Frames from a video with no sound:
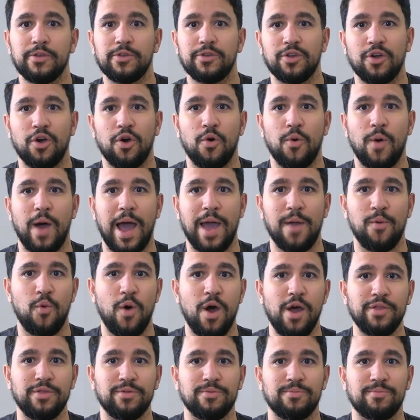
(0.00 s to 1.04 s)
So I
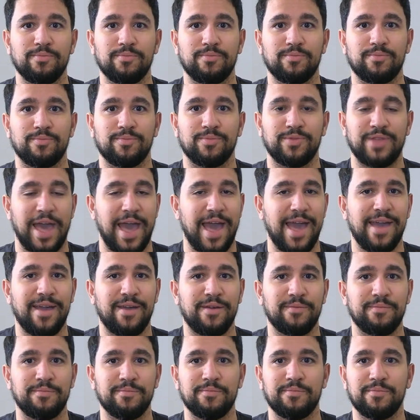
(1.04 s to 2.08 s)
want
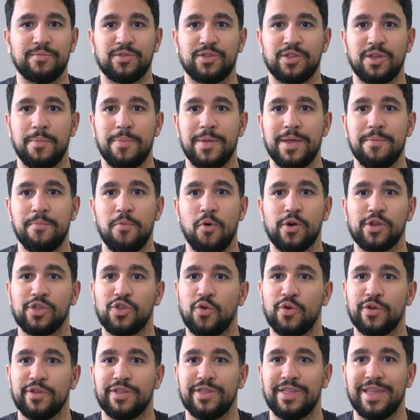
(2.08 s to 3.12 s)
that to be more
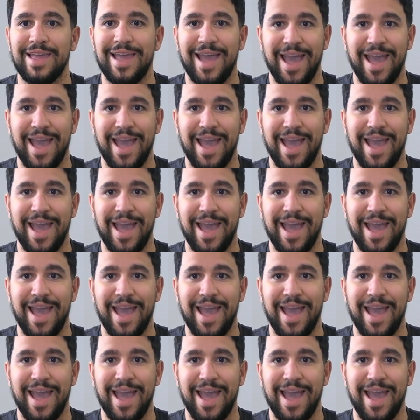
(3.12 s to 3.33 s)
towards the